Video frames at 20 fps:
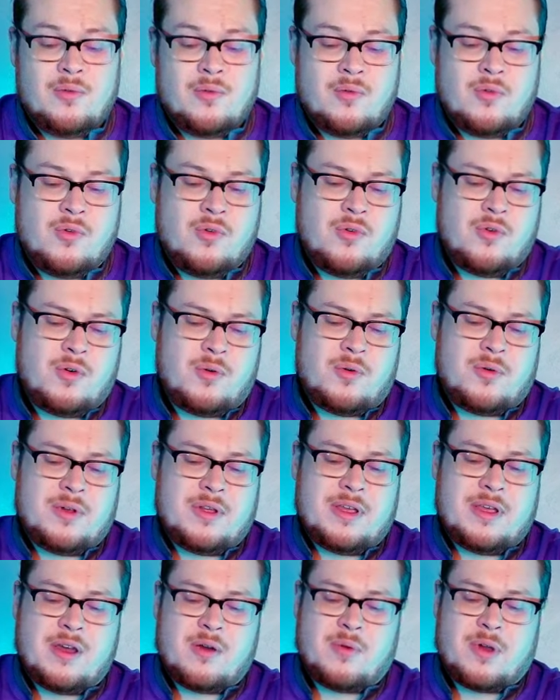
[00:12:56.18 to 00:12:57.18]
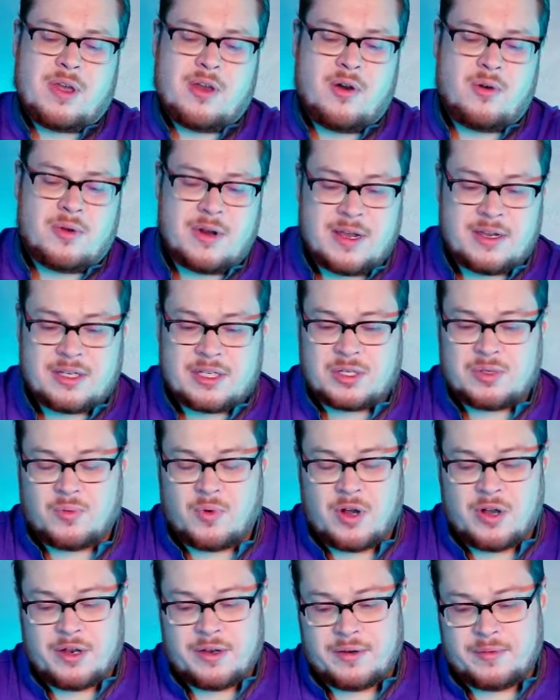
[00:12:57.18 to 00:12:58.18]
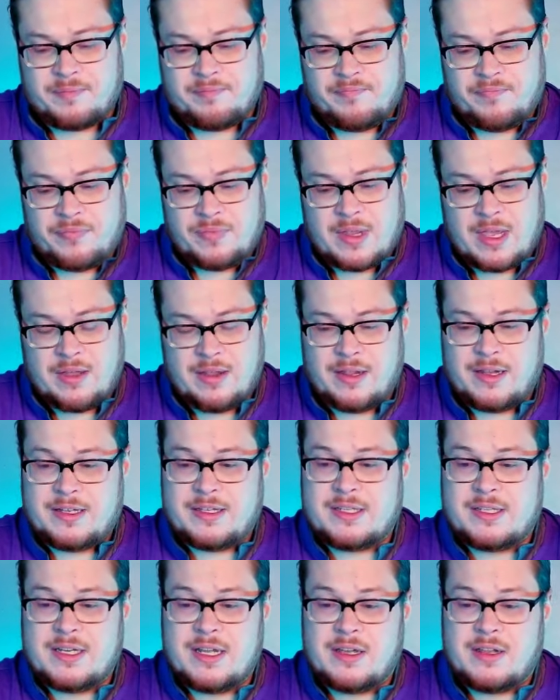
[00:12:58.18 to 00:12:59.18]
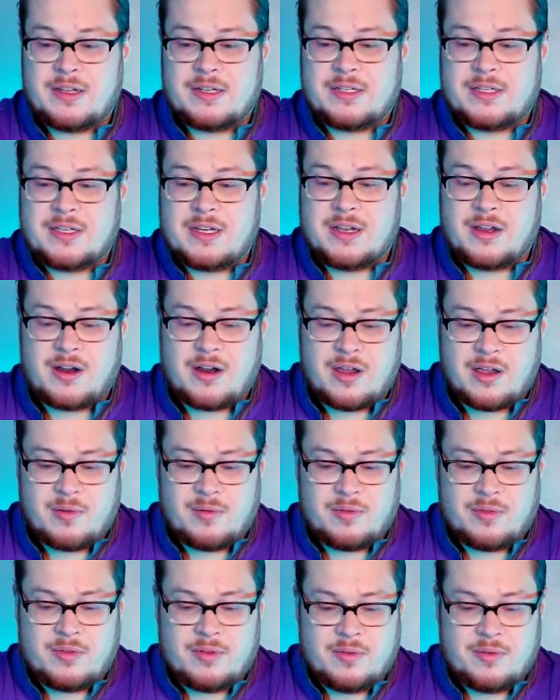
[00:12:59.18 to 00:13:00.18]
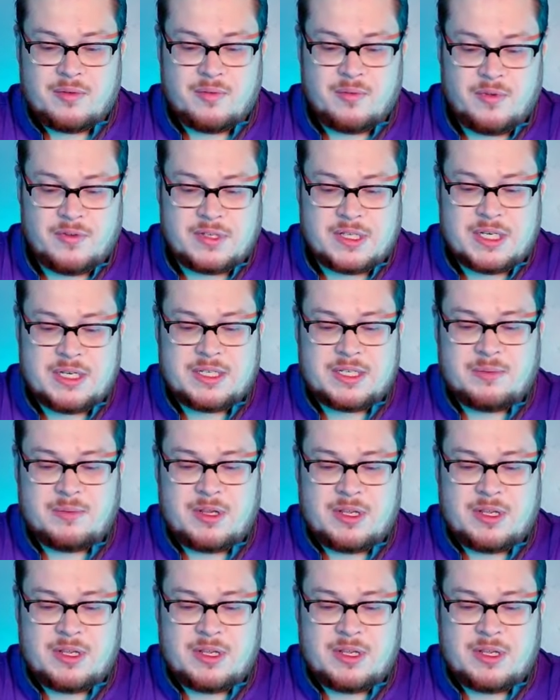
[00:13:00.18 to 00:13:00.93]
Ooh, here we go. Next one. Let's see. Let's see. All right. We've seen some of